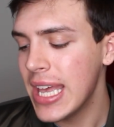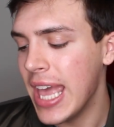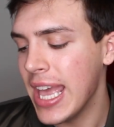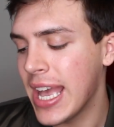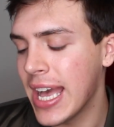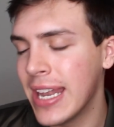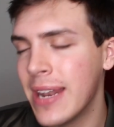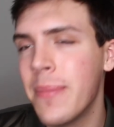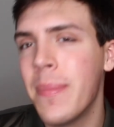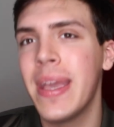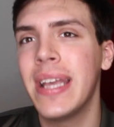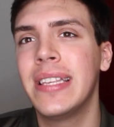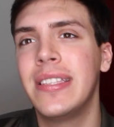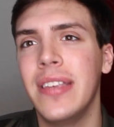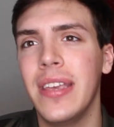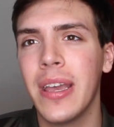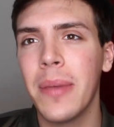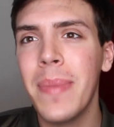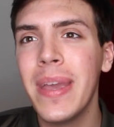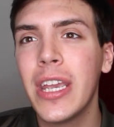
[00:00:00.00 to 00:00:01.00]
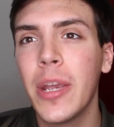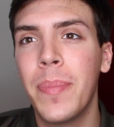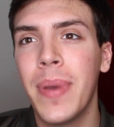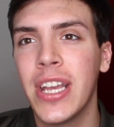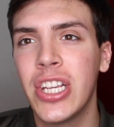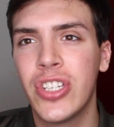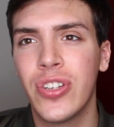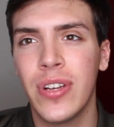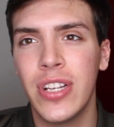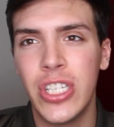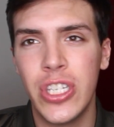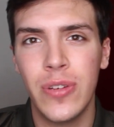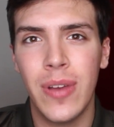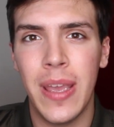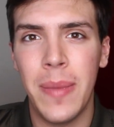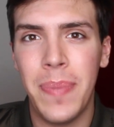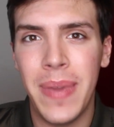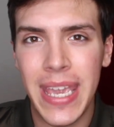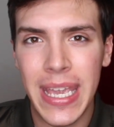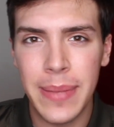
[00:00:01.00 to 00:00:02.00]
it kind of you can make your picture into
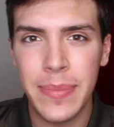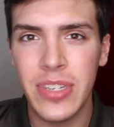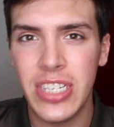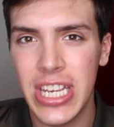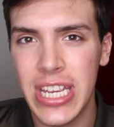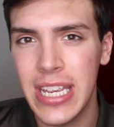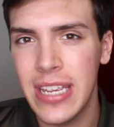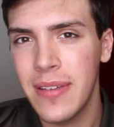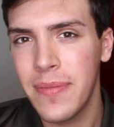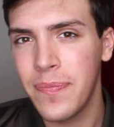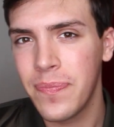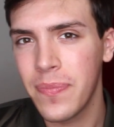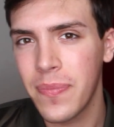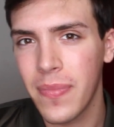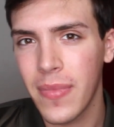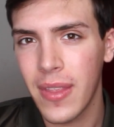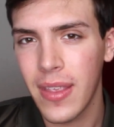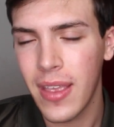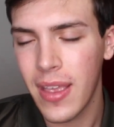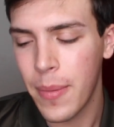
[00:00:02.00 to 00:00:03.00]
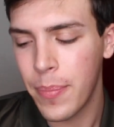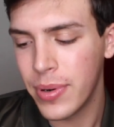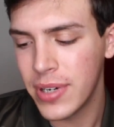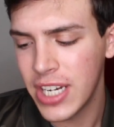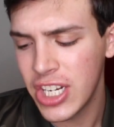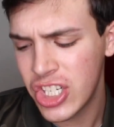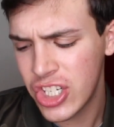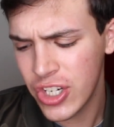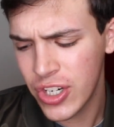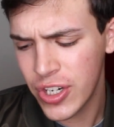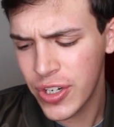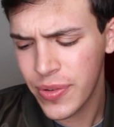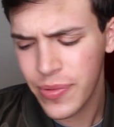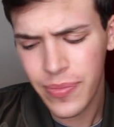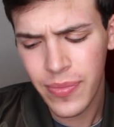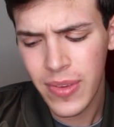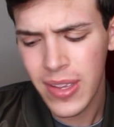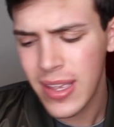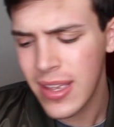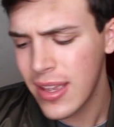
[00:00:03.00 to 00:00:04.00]
a PNG, I'm pretty sure.
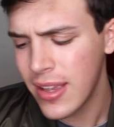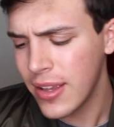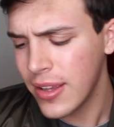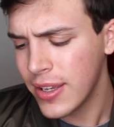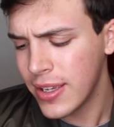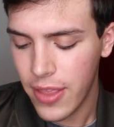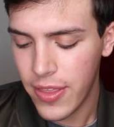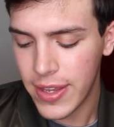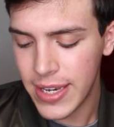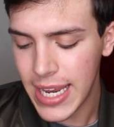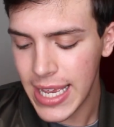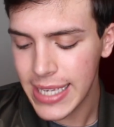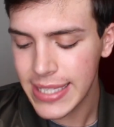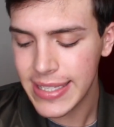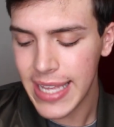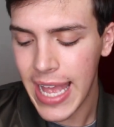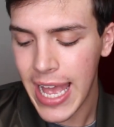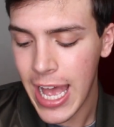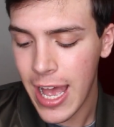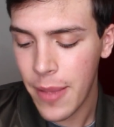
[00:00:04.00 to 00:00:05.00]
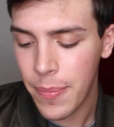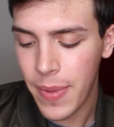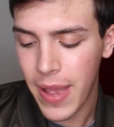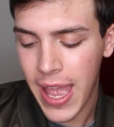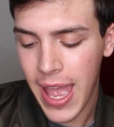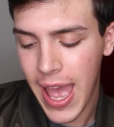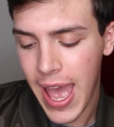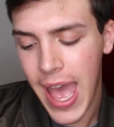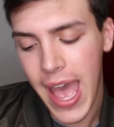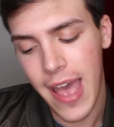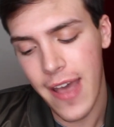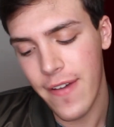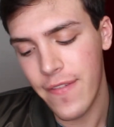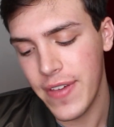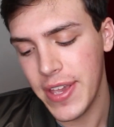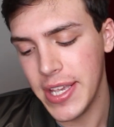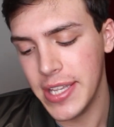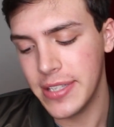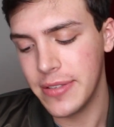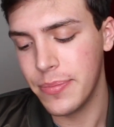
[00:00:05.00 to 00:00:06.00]
The next app I
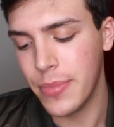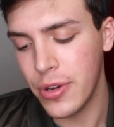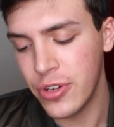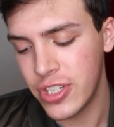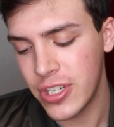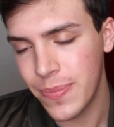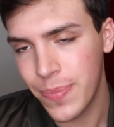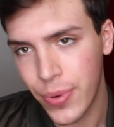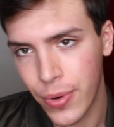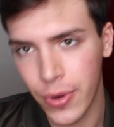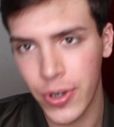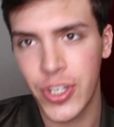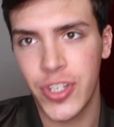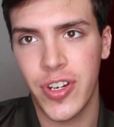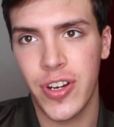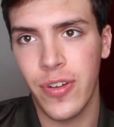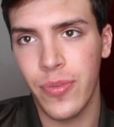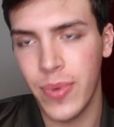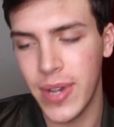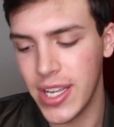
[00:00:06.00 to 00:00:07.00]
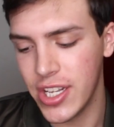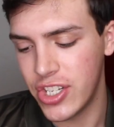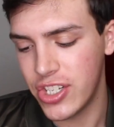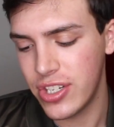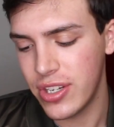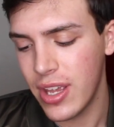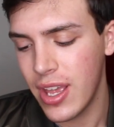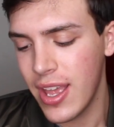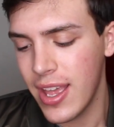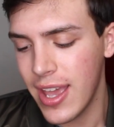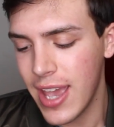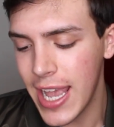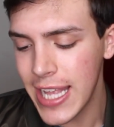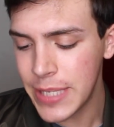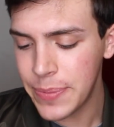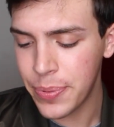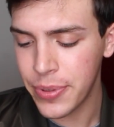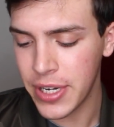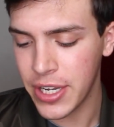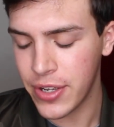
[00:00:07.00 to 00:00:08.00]
have is Motion Portrait, which
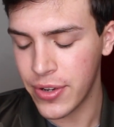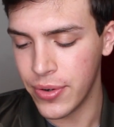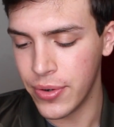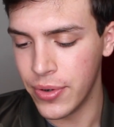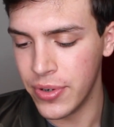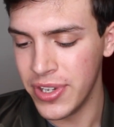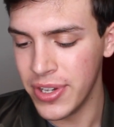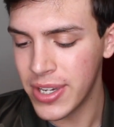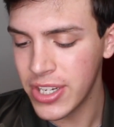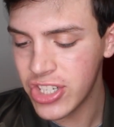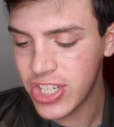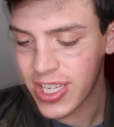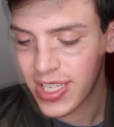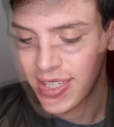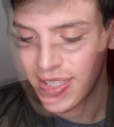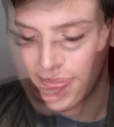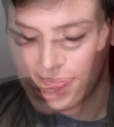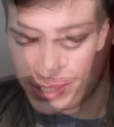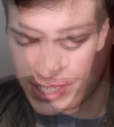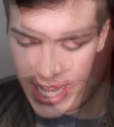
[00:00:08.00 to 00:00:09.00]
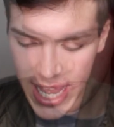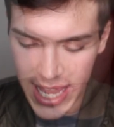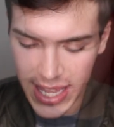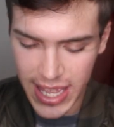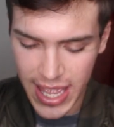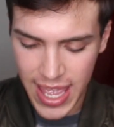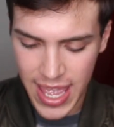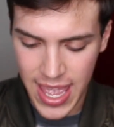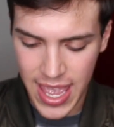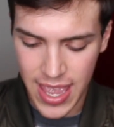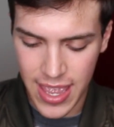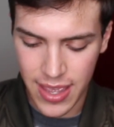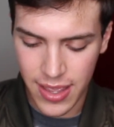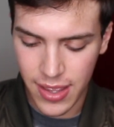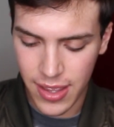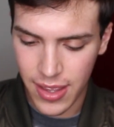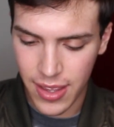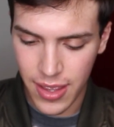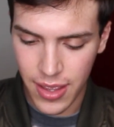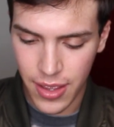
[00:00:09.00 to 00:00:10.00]
it's pretty cool. You take
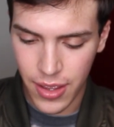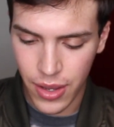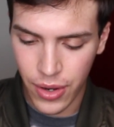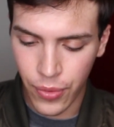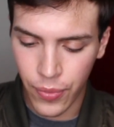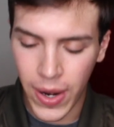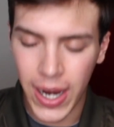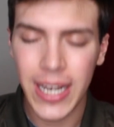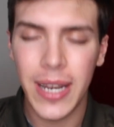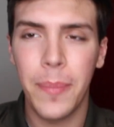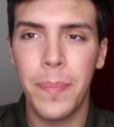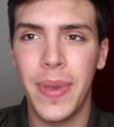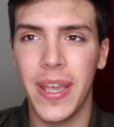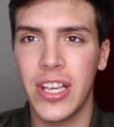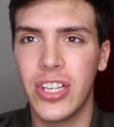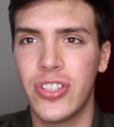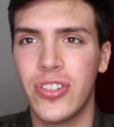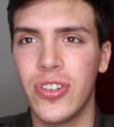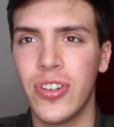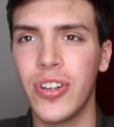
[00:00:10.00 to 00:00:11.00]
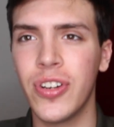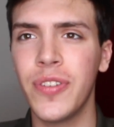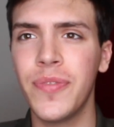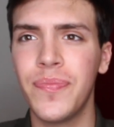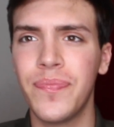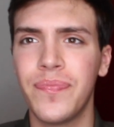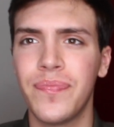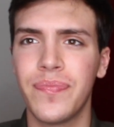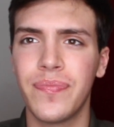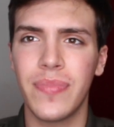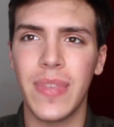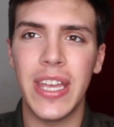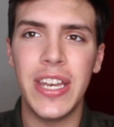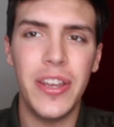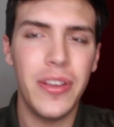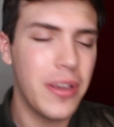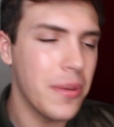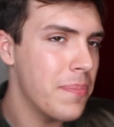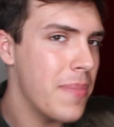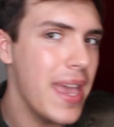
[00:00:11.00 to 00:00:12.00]
a random picture
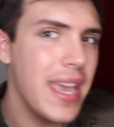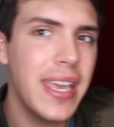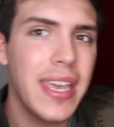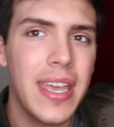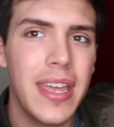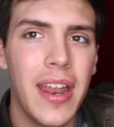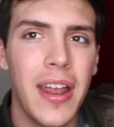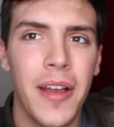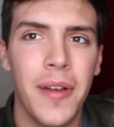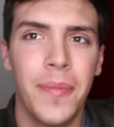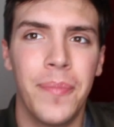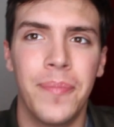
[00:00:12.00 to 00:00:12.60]
and you can make it